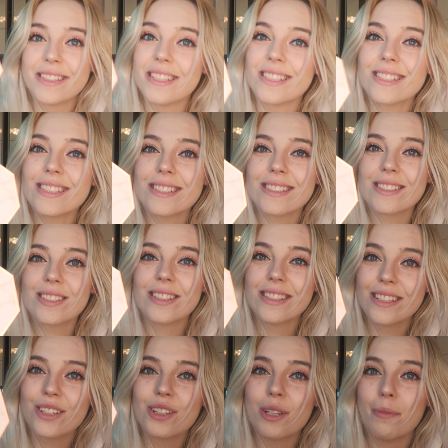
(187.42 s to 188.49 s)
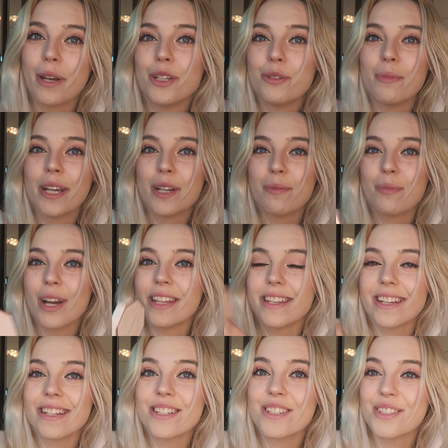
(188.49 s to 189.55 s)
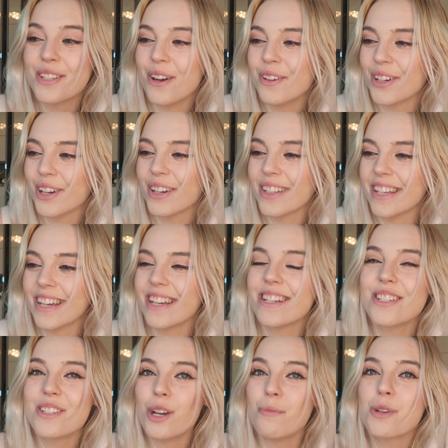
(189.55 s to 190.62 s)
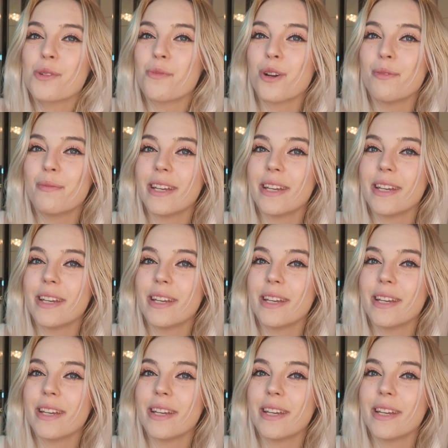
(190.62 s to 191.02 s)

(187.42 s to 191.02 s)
This is literally my new makeup brand. Like it is so girly. It is so much more